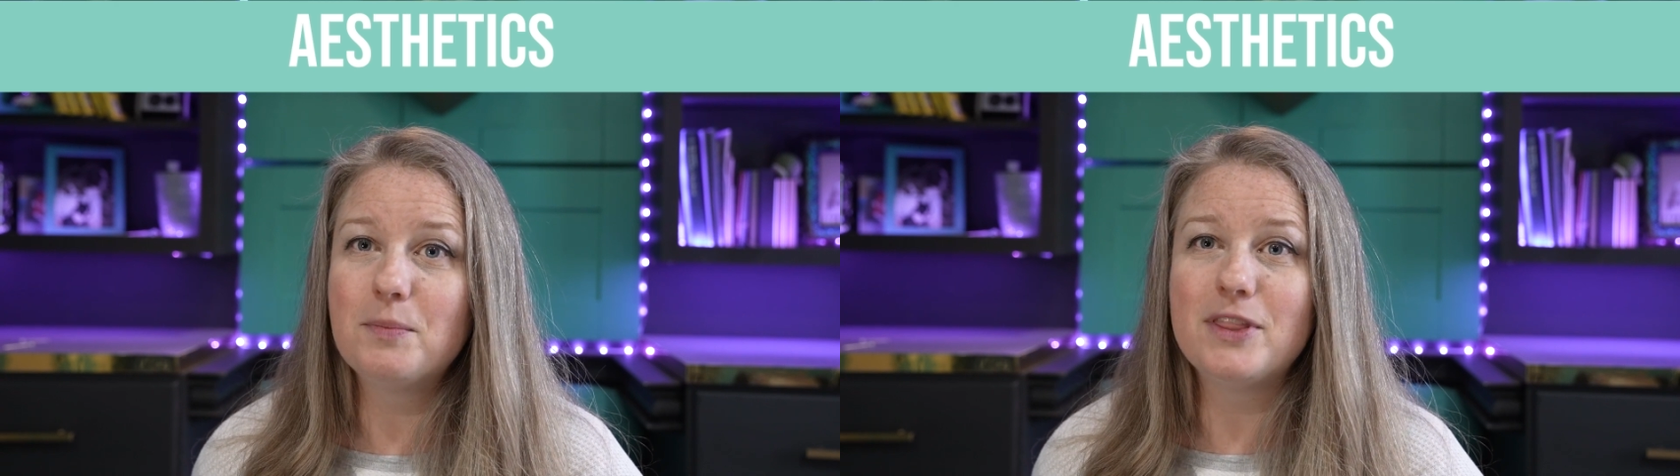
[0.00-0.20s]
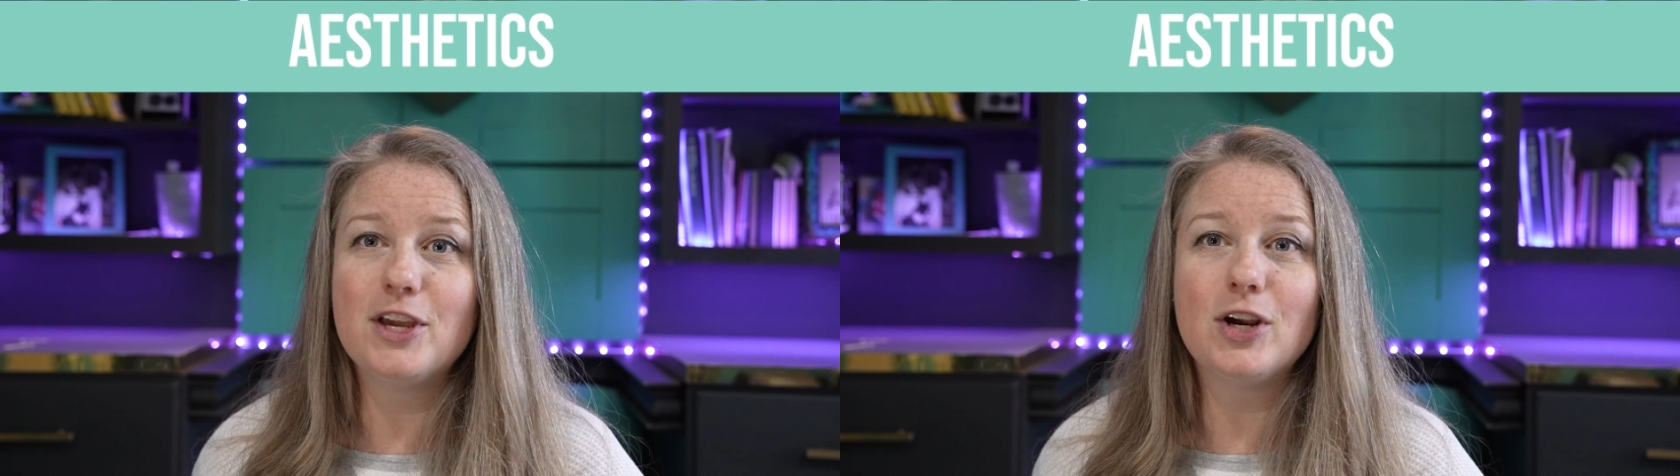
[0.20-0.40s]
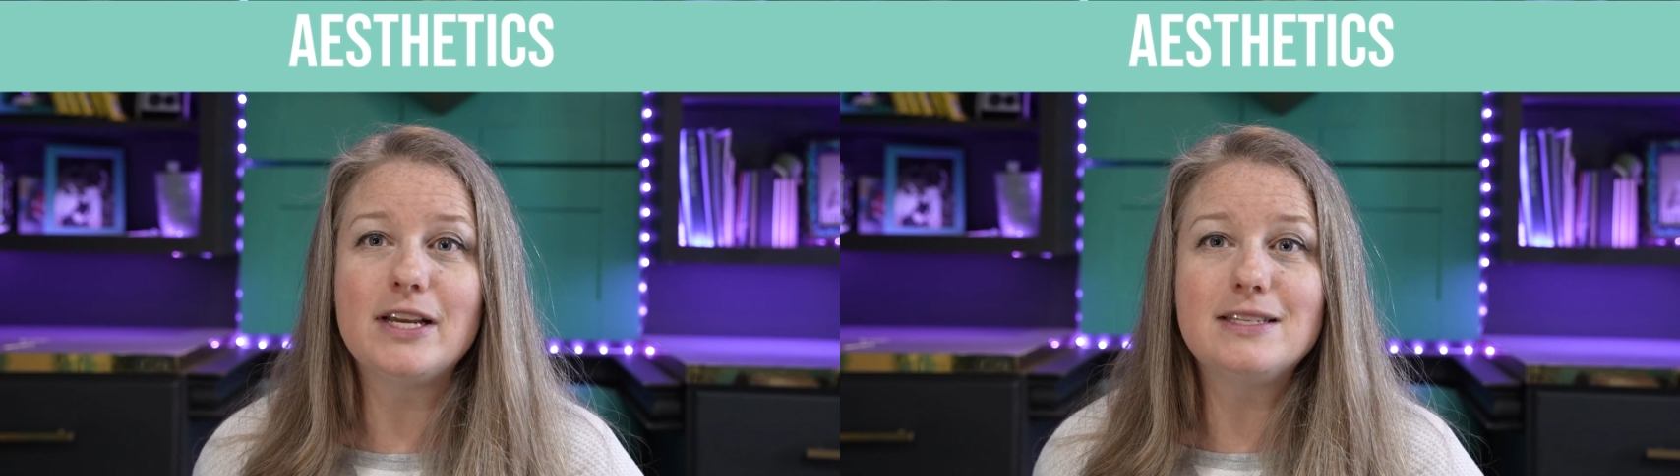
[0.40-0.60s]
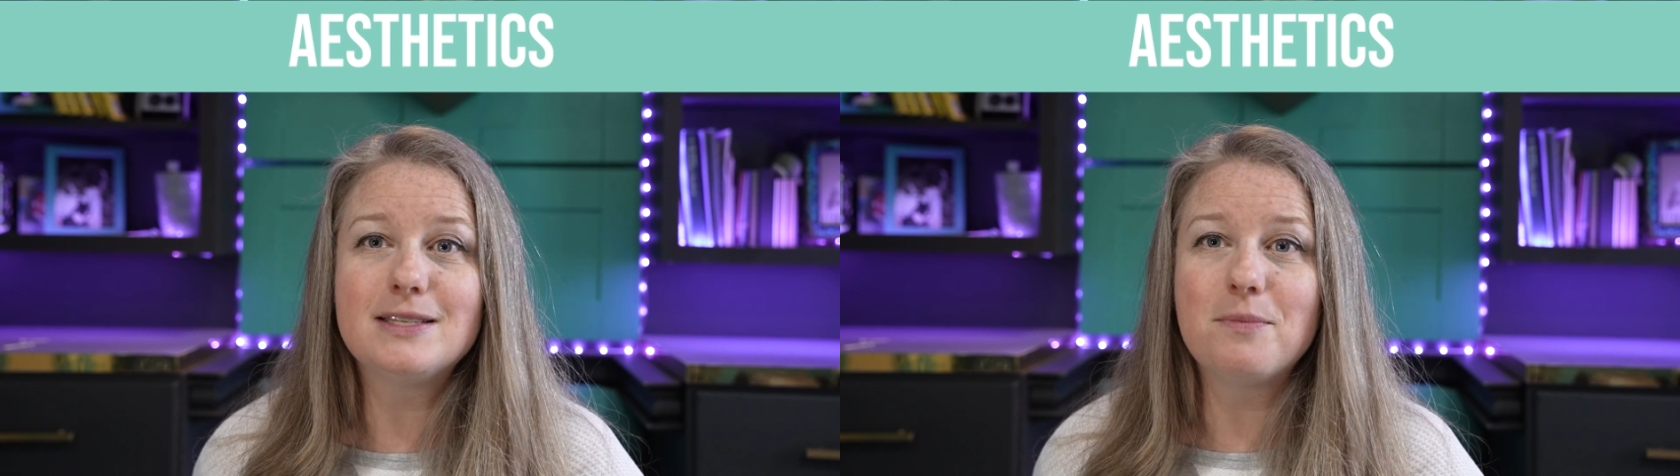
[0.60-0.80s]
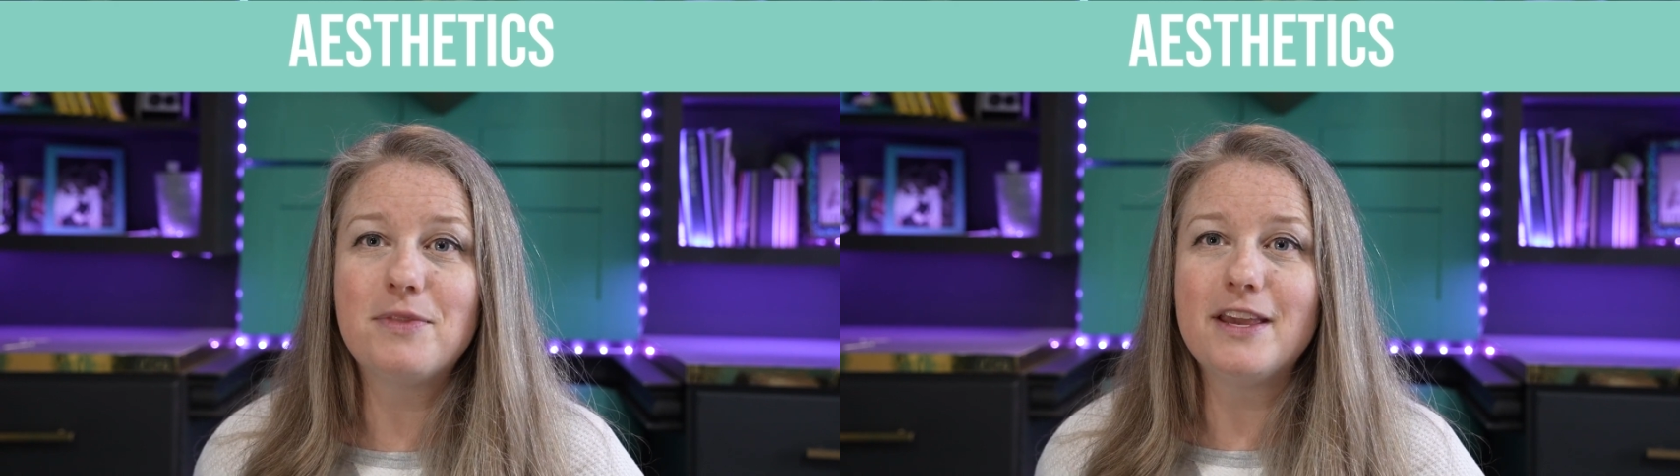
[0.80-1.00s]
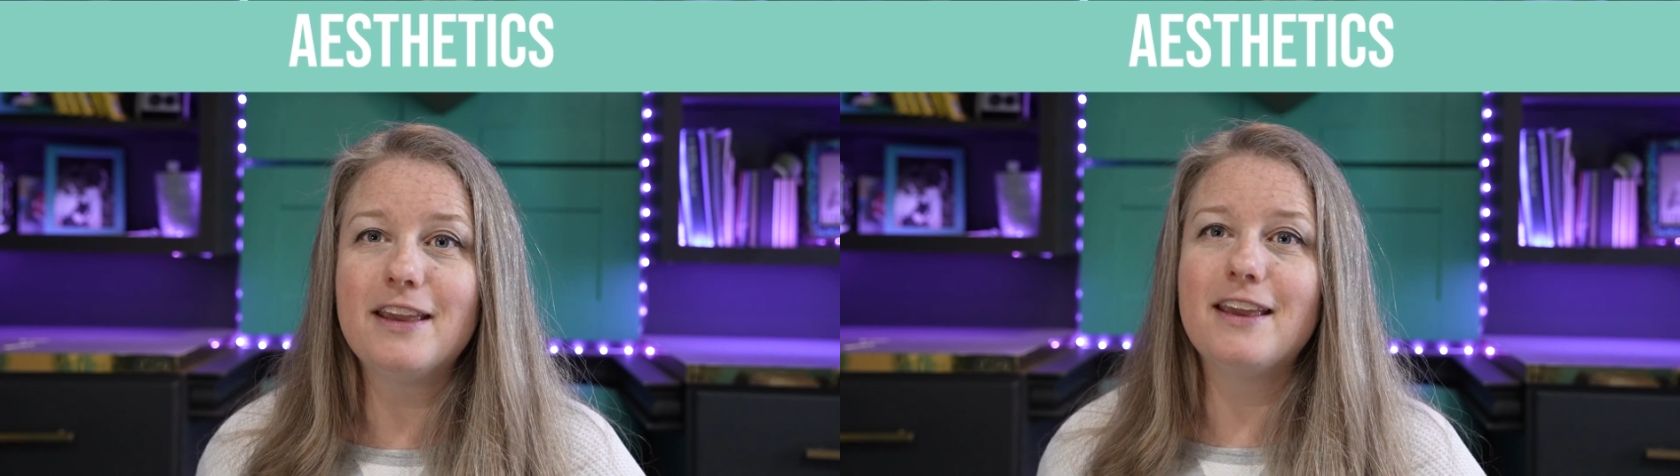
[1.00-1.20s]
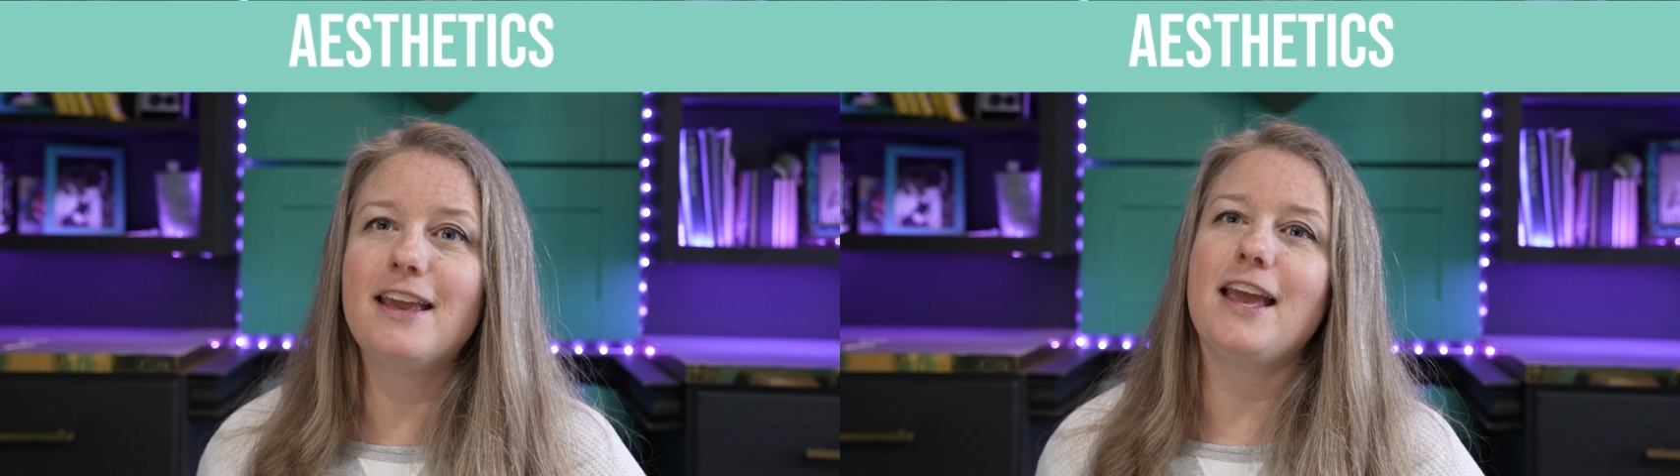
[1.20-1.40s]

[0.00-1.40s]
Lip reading: but there is something,